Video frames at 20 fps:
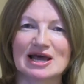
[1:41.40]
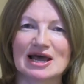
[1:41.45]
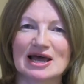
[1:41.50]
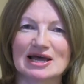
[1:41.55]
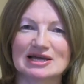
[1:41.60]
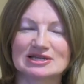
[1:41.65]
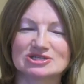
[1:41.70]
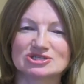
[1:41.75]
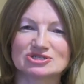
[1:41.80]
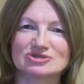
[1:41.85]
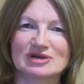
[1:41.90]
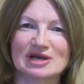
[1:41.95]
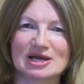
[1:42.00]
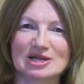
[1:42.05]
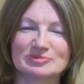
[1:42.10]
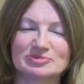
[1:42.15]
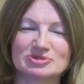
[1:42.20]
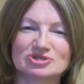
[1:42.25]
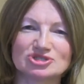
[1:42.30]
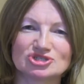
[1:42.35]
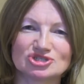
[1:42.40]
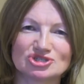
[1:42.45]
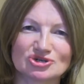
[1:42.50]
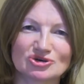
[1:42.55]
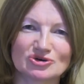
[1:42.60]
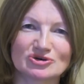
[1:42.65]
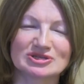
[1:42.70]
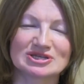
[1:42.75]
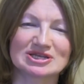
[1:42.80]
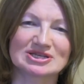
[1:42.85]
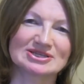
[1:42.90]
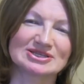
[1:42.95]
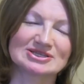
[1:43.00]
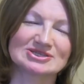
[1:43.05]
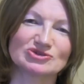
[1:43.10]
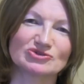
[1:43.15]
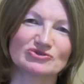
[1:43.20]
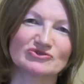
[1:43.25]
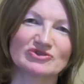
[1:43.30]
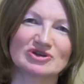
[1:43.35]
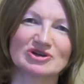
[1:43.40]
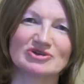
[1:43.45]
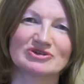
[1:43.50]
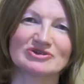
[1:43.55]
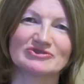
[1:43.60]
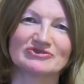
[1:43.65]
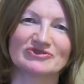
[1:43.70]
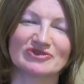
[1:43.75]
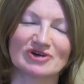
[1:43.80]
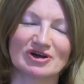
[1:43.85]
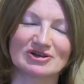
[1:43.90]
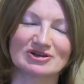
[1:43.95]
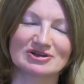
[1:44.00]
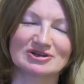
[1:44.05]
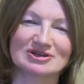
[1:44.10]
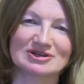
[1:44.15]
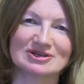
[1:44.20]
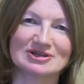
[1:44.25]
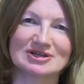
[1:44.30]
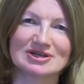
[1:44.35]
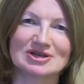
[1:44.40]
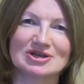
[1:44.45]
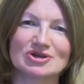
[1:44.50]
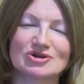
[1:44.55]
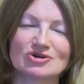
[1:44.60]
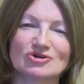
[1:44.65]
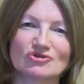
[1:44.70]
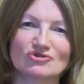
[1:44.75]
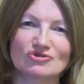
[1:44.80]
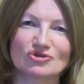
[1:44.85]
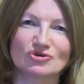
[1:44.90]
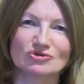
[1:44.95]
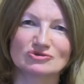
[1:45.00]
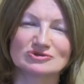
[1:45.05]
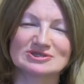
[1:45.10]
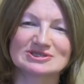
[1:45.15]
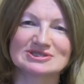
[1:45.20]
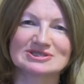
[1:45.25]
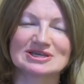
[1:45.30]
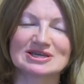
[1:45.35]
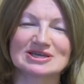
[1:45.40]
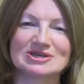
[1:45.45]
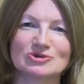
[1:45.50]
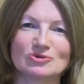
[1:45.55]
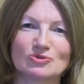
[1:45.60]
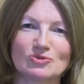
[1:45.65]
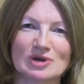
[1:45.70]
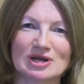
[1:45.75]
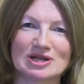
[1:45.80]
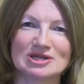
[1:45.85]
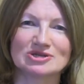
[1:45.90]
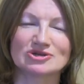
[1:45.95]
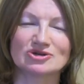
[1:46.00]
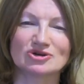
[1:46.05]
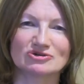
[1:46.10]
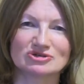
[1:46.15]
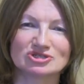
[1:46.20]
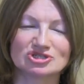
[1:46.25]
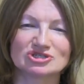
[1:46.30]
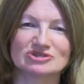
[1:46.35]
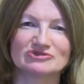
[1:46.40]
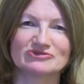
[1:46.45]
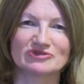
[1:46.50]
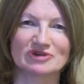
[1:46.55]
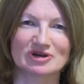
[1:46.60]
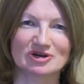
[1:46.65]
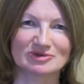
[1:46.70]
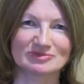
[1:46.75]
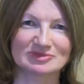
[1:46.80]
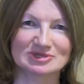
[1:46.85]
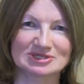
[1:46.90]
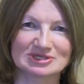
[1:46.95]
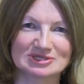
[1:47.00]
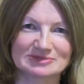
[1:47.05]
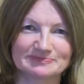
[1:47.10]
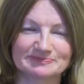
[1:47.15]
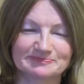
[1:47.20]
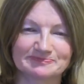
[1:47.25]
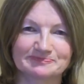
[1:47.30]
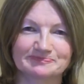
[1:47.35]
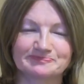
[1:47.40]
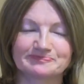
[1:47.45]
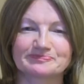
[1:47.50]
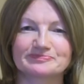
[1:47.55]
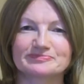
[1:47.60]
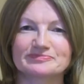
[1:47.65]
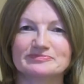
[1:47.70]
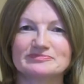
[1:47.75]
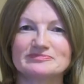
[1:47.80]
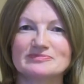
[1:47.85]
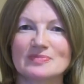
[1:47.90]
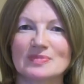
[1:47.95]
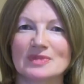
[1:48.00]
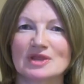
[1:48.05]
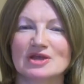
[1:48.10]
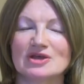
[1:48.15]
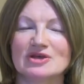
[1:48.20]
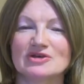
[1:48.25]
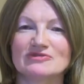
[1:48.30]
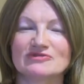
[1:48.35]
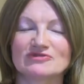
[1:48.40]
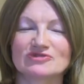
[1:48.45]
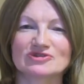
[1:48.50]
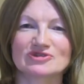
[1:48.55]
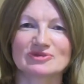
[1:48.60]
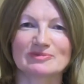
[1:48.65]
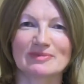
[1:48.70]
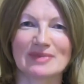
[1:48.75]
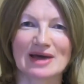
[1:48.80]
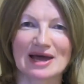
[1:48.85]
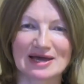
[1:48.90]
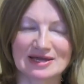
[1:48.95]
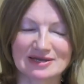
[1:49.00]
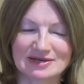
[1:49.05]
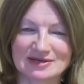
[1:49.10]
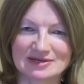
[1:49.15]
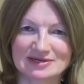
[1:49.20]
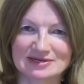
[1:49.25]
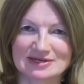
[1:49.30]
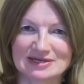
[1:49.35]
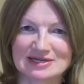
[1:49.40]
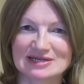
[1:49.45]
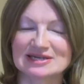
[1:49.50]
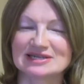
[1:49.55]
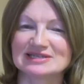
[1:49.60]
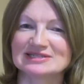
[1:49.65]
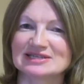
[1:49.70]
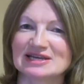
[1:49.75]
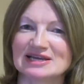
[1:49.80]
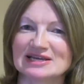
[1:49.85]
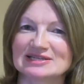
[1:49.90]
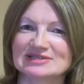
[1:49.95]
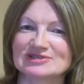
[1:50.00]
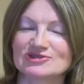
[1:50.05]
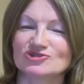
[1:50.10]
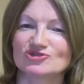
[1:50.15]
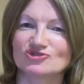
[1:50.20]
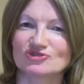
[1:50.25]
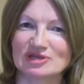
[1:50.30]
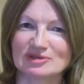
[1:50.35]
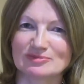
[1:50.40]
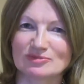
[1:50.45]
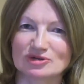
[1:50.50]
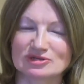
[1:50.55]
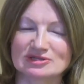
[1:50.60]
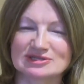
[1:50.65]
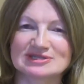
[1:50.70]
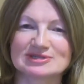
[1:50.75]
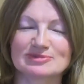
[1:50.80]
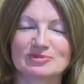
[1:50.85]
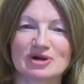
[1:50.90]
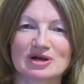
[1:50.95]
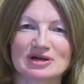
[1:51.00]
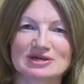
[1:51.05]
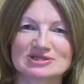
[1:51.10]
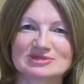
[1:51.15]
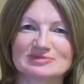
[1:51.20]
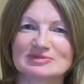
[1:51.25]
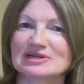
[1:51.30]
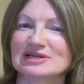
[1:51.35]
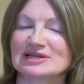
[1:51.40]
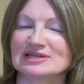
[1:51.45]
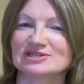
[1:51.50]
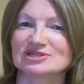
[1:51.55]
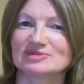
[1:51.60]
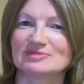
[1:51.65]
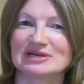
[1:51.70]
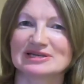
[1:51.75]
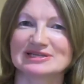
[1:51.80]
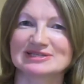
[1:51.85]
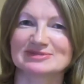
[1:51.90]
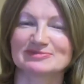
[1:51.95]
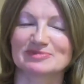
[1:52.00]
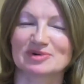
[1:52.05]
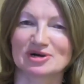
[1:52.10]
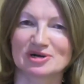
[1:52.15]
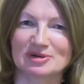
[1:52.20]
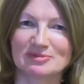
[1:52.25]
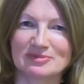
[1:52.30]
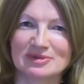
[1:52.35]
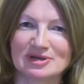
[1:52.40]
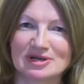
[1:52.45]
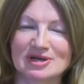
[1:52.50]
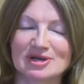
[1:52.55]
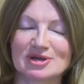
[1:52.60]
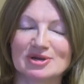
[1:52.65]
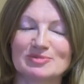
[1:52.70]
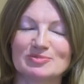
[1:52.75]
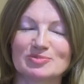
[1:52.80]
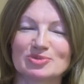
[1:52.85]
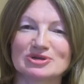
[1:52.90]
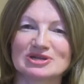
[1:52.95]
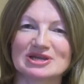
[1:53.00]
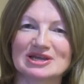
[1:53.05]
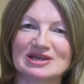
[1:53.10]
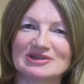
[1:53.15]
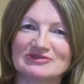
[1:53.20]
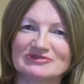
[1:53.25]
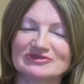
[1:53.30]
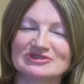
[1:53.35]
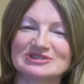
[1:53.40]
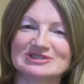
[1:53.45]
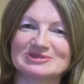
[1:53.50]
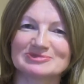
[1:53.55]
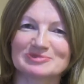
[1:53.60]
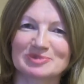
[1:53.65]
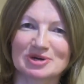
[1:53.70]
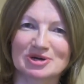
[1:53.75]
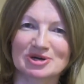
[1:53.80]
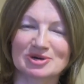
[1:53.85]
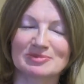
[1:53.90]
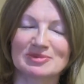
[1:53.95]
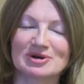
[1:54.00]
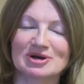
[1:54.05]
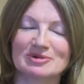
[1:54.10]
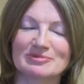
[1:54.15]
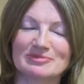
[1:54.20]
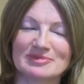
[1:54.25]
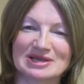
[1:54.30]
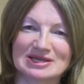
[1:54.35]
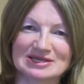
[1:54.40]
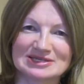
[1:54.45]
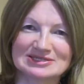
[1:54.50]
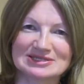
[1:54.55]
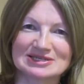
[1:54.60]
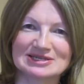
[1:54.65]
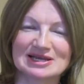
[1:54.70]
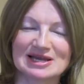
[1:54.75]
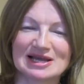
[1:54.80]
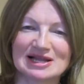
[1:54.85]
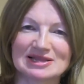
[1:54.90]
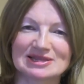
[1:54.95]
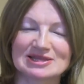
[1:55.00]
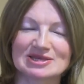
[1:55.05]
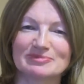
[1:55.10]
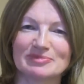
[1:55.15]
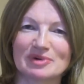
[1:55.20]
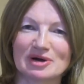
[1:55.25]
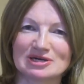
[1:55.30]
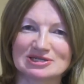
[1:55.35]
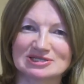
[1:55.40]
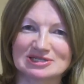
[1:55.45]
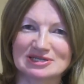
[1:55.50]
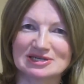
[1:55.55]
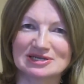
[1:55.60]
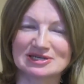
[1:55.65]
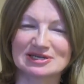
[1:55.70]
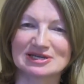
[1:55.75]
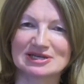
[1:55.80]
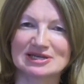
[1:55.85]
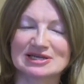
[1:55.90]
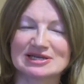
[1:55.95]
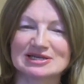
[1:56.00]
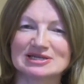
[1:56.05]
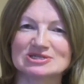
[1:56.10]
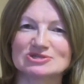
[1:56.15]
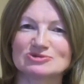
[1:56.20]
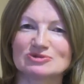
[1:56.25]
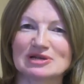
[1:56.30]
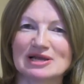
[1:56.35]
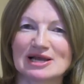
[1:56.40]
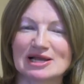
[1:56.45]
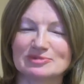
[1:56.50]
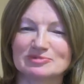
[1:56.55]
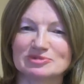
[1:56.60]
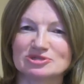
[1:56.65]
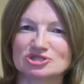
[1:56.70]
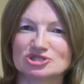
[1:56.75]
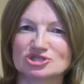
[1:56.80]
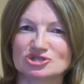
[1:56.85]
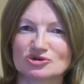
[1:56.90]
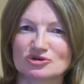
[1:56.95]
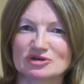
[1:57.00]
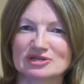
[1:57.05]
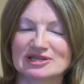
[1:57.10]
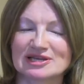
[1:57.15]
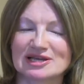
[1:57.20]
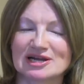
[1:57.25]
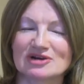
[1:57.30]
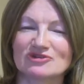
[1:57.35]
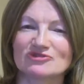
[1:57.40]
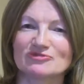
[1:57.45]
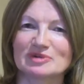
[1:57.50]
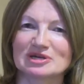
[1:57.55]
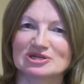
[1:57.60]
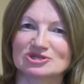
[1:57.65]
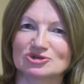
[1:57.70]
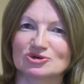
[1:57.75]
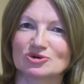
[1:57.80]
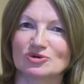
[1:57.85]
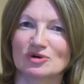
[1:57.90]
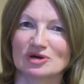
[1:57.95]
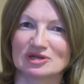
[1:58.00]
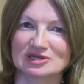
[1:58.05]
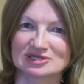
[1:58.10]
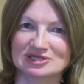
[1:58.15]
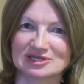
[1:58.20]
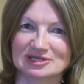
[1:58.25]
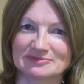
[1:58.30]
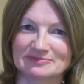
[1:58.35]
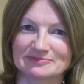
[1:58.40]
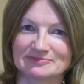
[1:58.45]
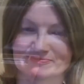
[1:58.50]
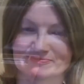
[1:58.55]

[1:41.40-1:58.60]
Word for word: and to help ensure that this ovarian follicle grows in a well-nourished environment. For the man, it takes three months approximately to make sperm, but if the sperm are made in a healthy body, it will help ensure they are of better quality.